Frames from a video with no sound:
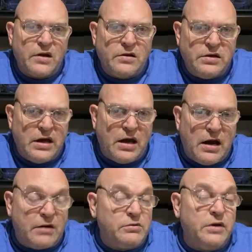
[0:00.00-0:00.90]
Yeah,
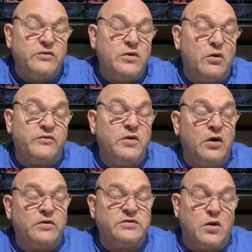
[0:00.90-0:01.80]
I don't even know if
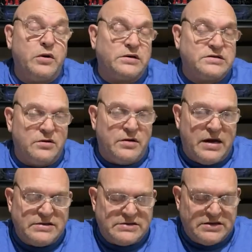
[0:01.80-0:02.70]
Nerd Zoic still
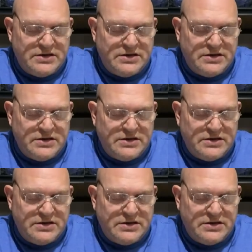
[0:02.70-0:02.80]
has it.